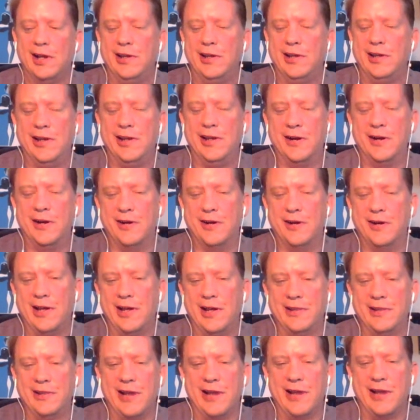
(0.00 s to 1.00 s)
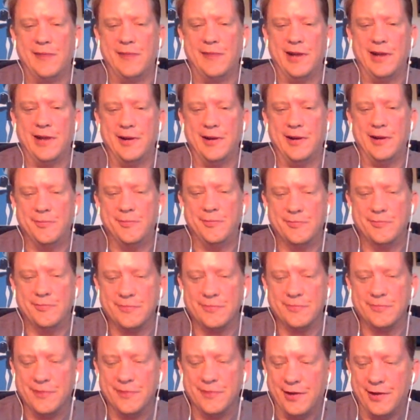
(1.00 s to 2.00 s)
You know, I'm
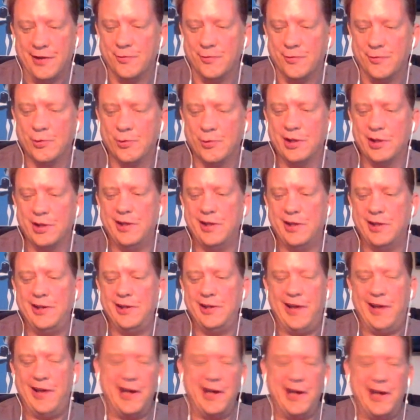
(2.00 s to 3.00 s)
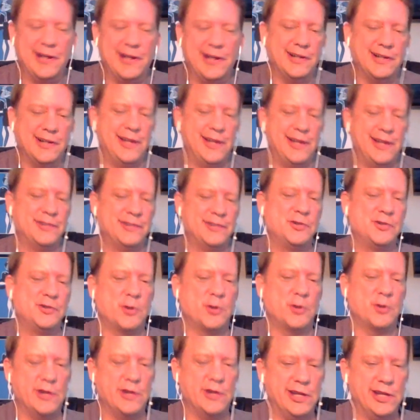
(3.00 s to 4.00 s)
really kind of
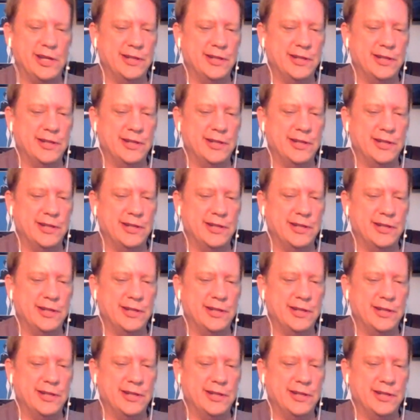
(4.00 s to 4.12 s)
enjoying the